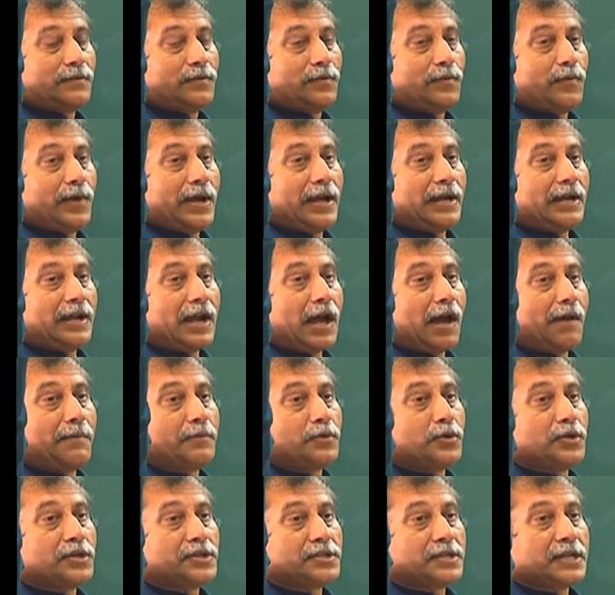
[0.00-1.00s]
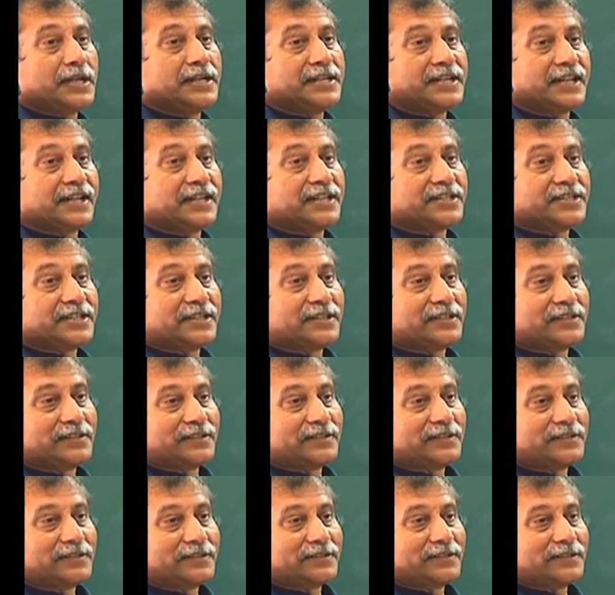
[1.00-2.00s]
Well, now I am doing integration.
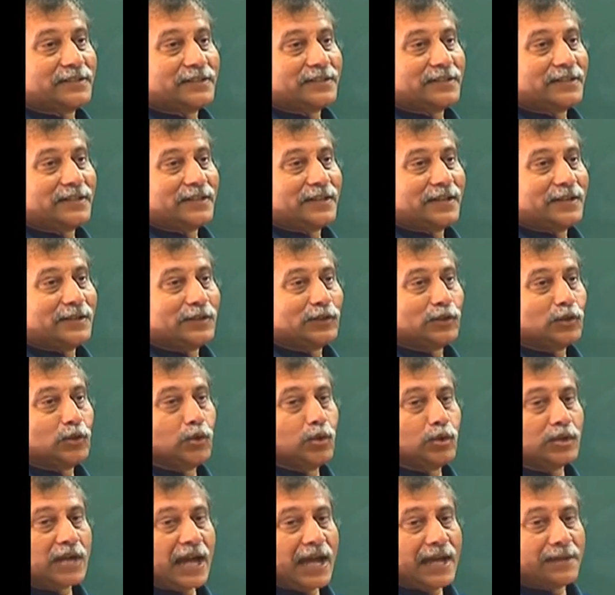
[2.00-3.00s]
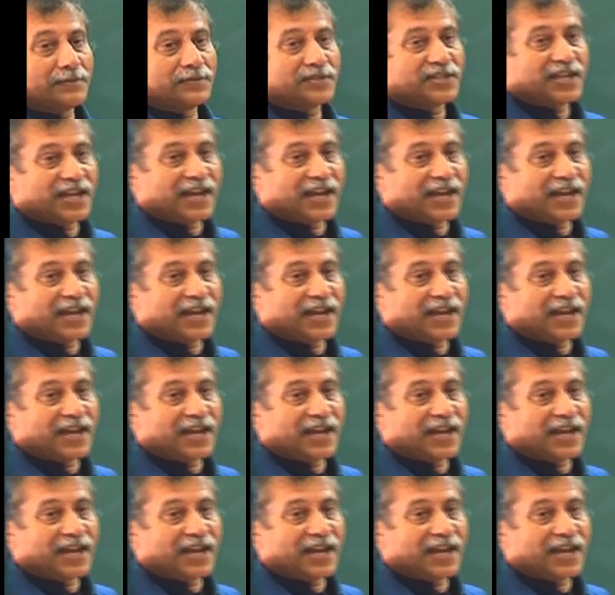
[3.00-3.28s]
2 times